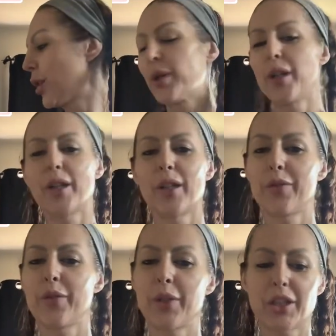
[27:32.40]
Or
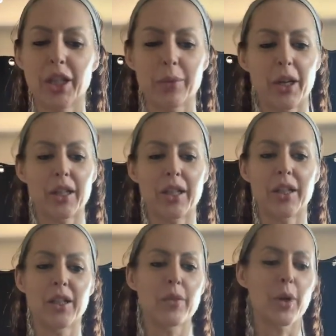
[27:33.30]
if you want to check back
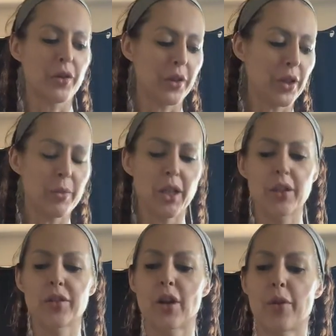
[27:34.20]
in about 30
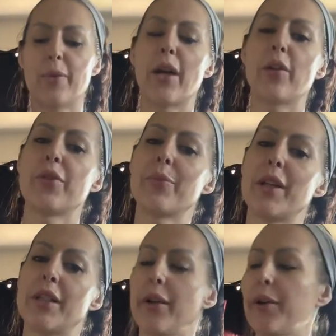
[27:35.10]
minutes, I'll be back with
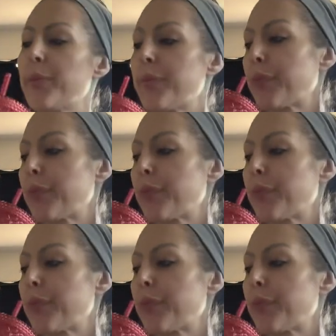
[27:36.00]
my deck.